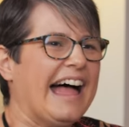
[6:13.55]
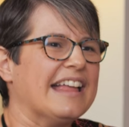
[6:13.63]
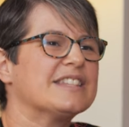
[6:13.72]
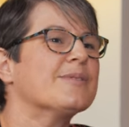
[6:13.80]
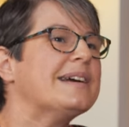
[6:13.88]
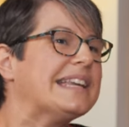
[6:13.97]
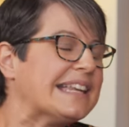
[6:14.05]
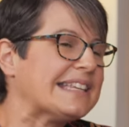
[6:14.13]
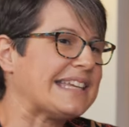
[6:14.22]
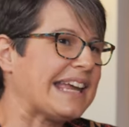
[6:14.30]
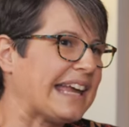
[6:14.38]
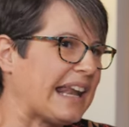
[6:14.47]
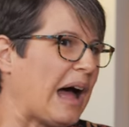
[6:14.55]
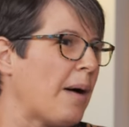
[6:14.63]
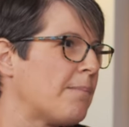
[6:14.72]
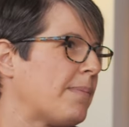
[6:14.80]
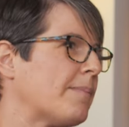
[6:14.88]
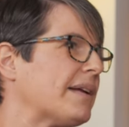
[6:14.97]
and so we didn't take it up,
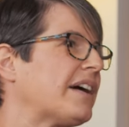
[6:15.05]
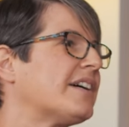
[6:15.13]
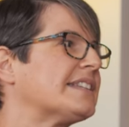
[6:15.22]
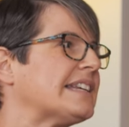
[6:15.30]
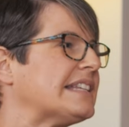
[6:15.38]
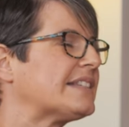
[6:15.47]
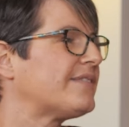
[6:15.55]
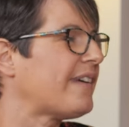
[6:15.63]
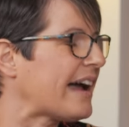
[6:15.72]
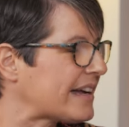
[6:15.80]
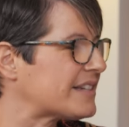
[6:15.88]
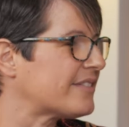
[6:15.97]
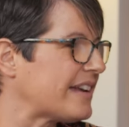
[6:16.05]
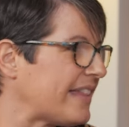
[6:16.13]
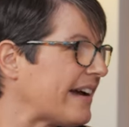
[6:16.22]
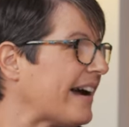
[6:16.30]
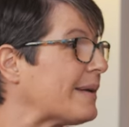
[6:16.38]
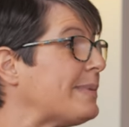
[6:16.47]
but mm. because his factory
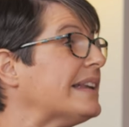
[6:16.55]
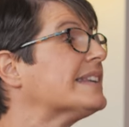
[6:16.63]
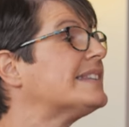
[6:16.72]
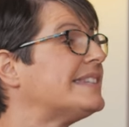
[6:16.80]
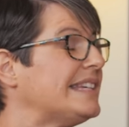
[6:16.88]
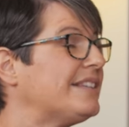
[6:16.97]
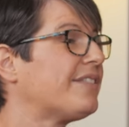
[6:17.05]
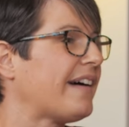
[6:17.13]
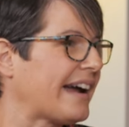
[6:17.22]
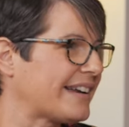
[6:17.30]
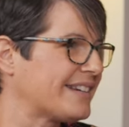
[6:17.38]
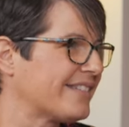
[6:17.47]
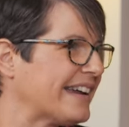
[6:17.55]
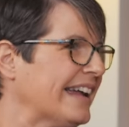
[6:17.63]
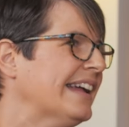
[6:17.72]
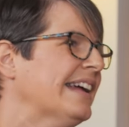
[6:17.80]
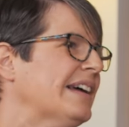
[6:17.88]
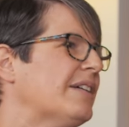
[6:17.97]
there had been a seed factory,
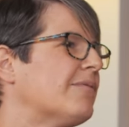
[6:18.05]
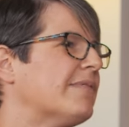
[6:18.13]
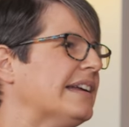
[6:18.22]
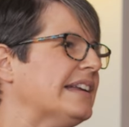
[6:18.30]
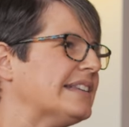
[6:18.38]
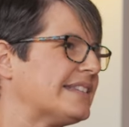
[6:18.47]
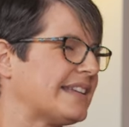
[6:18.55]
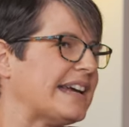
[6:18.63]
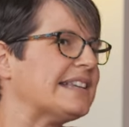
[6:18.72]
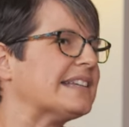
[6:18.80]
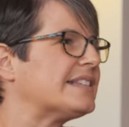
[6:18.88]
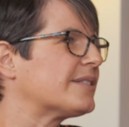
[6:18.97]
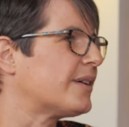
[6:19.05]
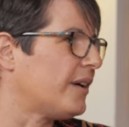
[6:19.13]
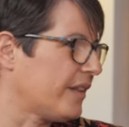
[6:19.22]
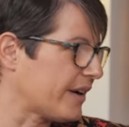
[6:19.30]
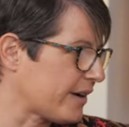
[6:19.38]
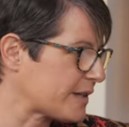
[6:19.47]
we decided to call
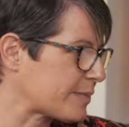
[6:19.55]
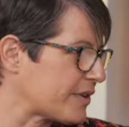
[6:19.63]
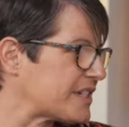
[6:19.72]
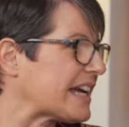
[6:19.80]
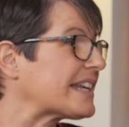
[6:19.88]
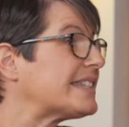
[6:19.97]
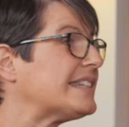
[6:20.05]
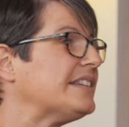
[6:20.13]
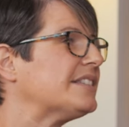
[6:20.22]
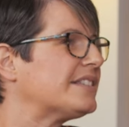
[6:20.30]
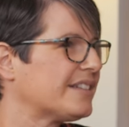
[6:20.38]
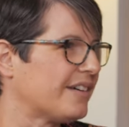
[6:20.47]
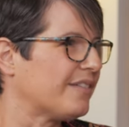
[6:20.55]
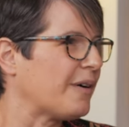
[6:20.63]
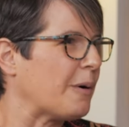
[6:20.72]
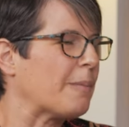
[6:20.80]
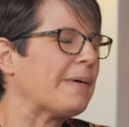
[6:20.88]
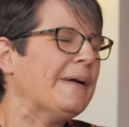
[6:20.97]
the Girls Project Seed mm. of
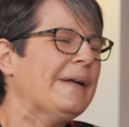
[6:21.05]
Hope.